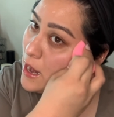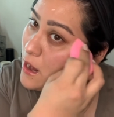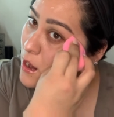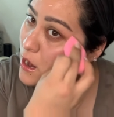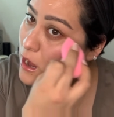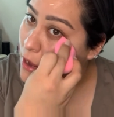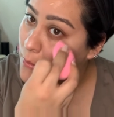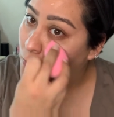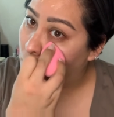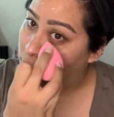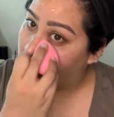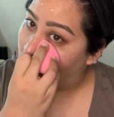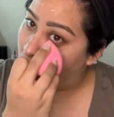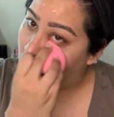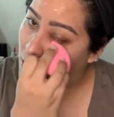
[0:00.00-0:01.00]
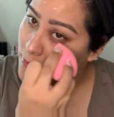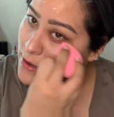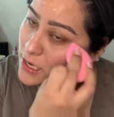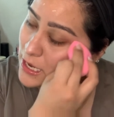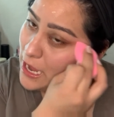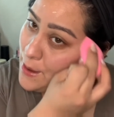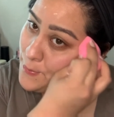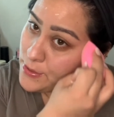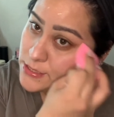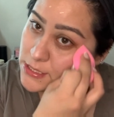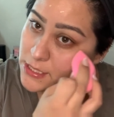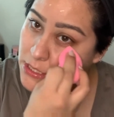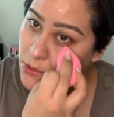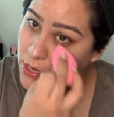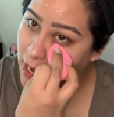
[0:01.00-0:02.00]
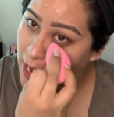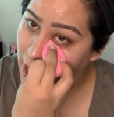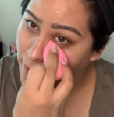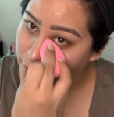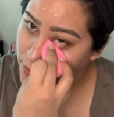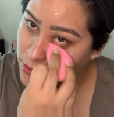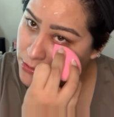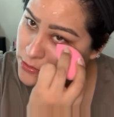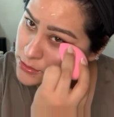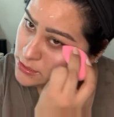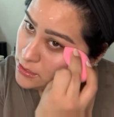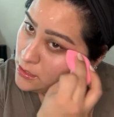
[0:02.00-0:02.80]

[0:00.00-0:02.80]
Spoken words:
or the Auric. I personally don't have those,